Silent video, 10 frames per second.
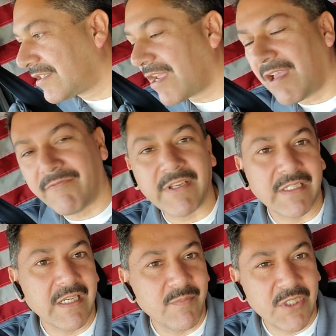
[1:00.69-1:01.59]
stuff,
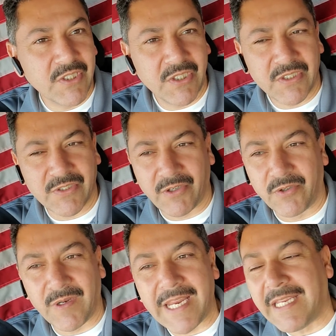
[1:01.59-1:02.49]
and images are
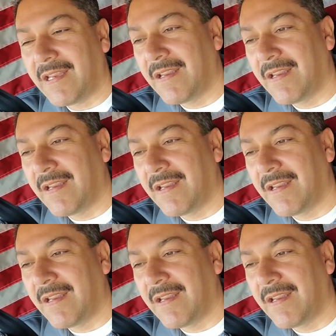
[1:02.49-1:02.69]
great.